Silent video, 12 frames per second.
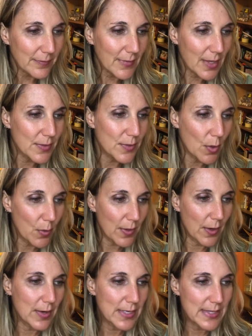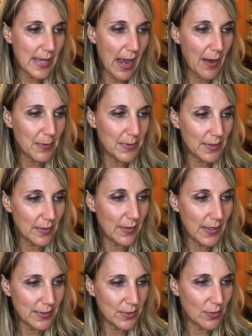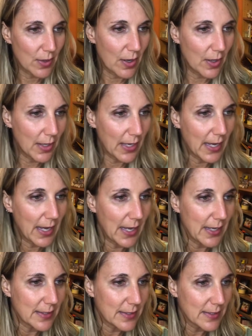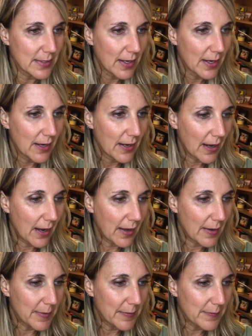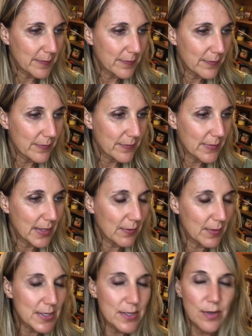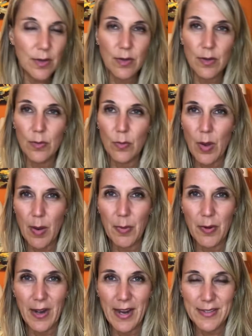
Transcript: So there is that with the cholesterol, and the original Whopper has